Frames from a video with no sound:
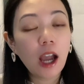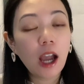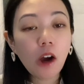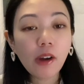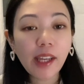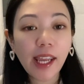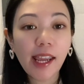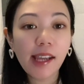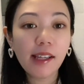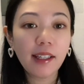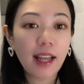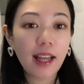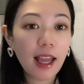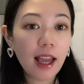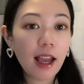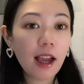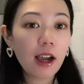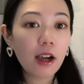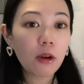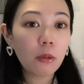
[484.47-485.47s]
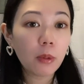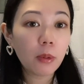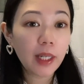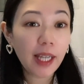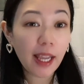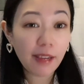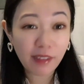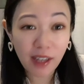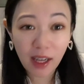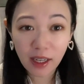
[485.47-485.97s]
Okay, now
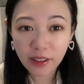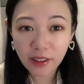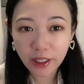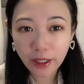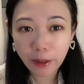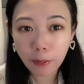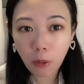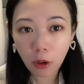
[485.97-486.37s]
we have an idea